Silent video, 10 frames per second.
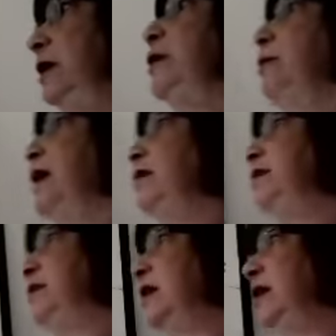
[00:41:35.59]
we are
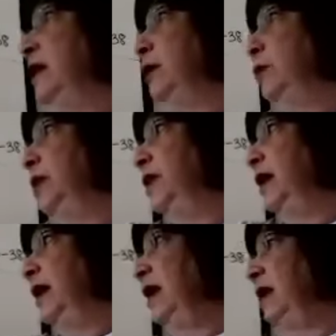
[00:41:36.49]
starting with
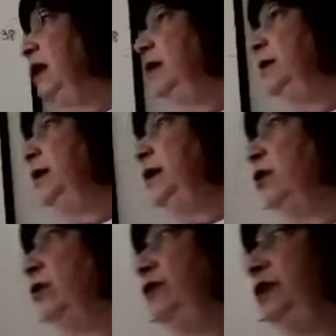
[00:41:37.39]
a leading
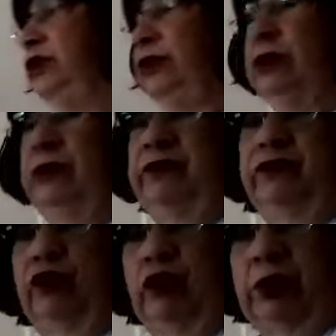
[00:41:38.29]
coefficient of
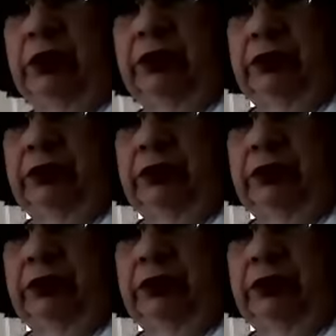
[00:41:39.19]
4.